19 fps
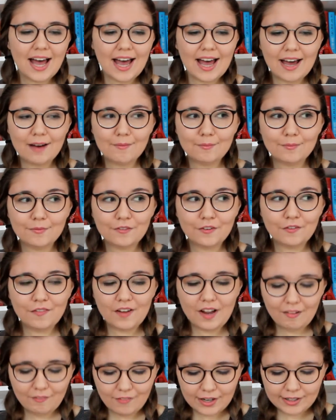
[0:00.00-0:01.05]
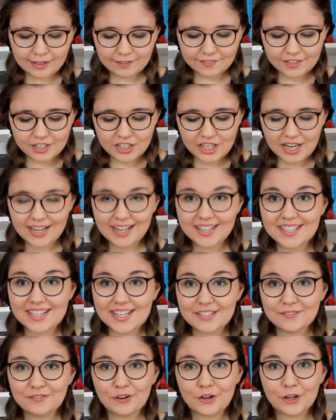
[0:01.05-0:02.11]
fulfill one of the
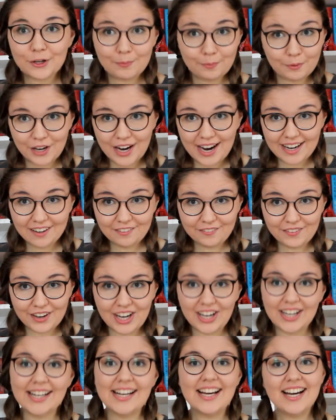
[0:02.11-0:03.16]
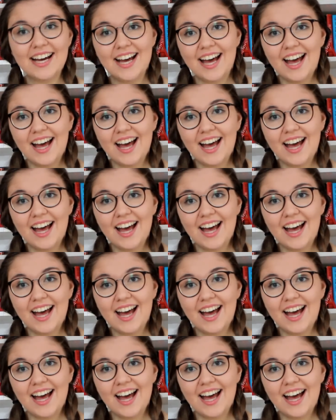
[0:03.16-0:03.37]
challenges for PrideAthon,